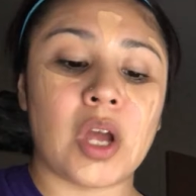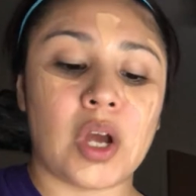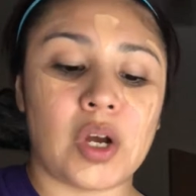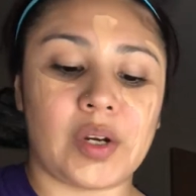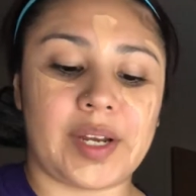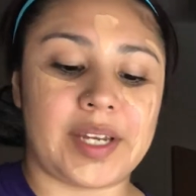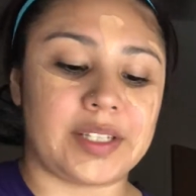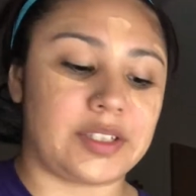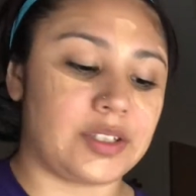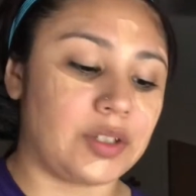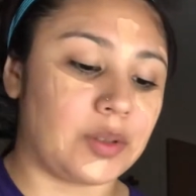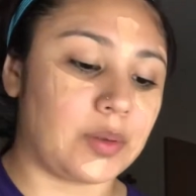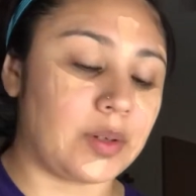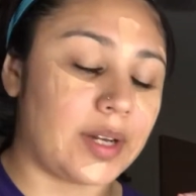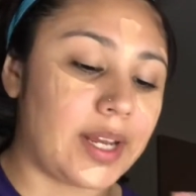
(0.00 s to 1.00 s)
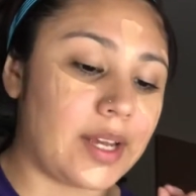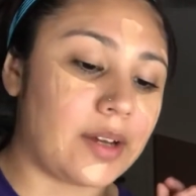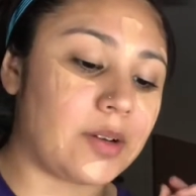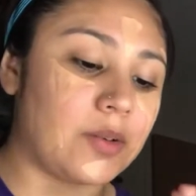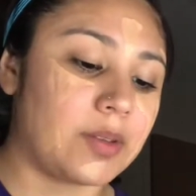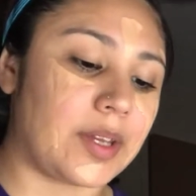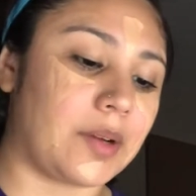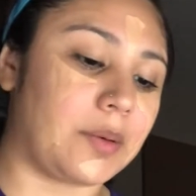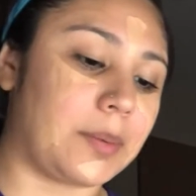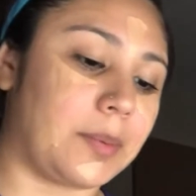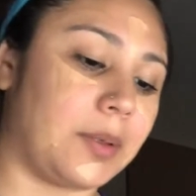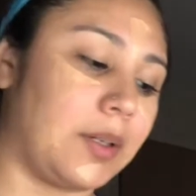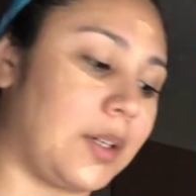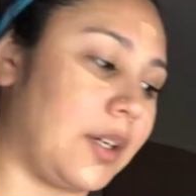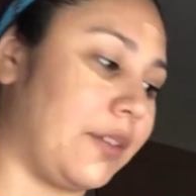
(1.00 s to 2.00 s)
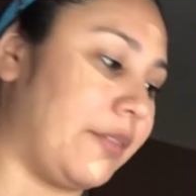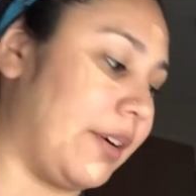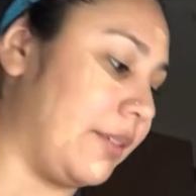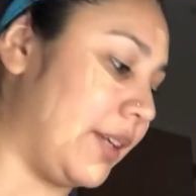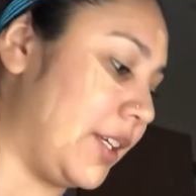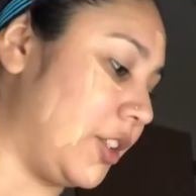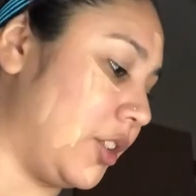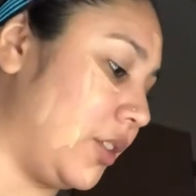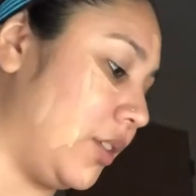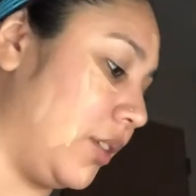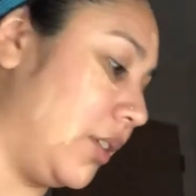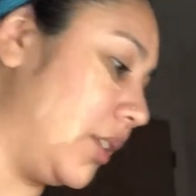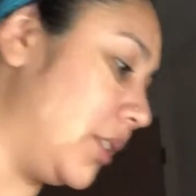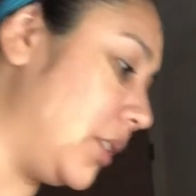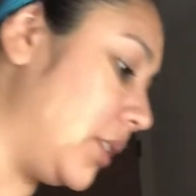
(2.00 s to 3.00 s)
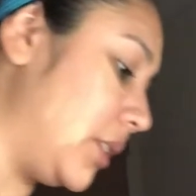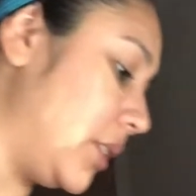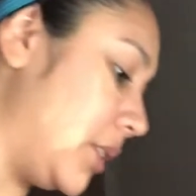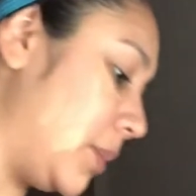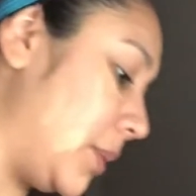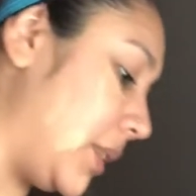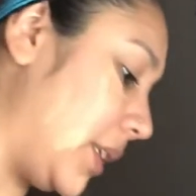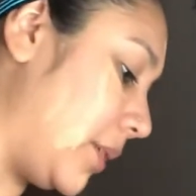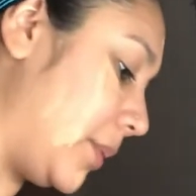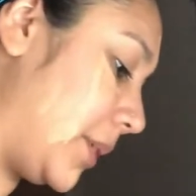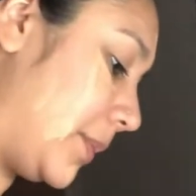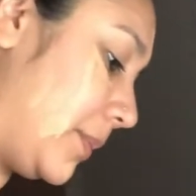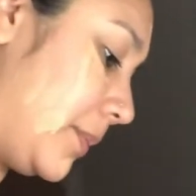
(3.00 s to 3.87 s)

Okay, so now that we put our foundation on, put that away.